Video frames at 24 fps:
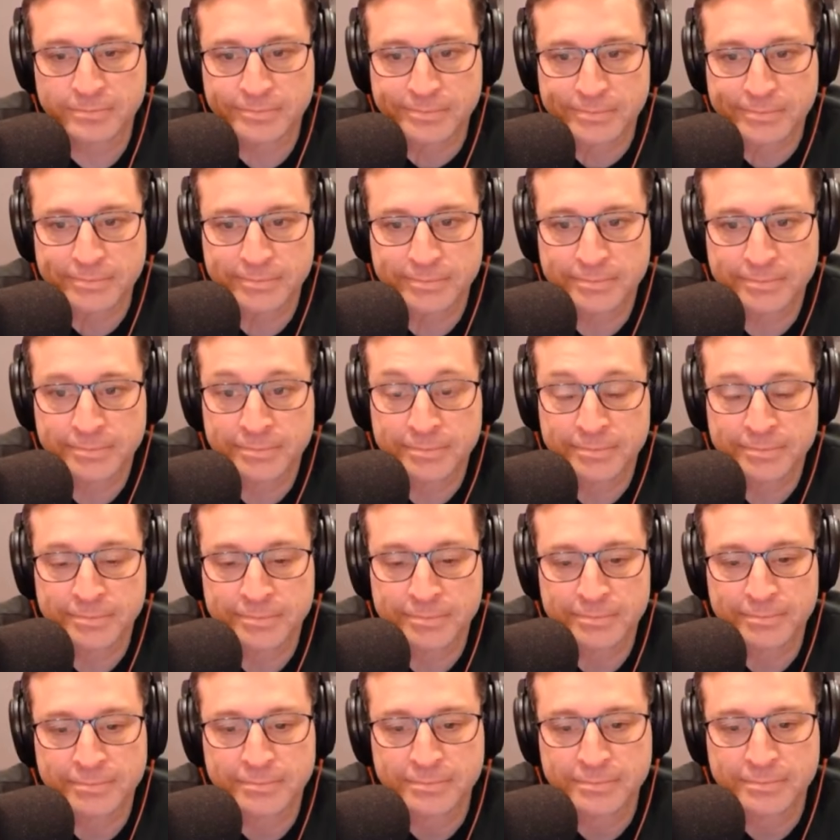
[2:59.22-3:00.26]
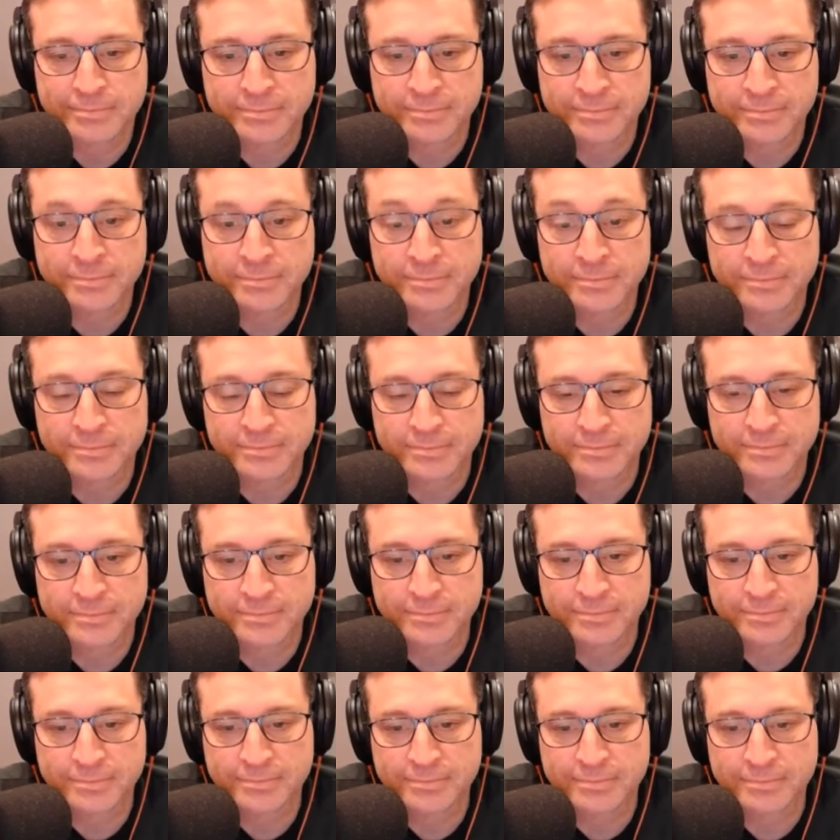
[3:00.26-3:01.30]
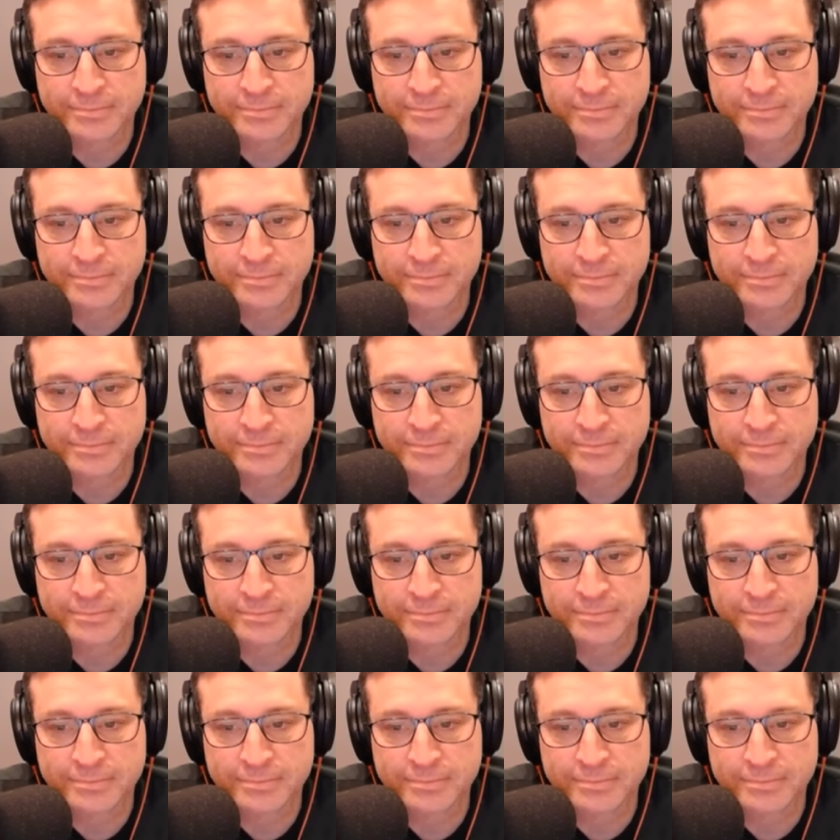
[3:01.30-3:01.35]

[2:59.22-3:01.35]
The person shown says nothing.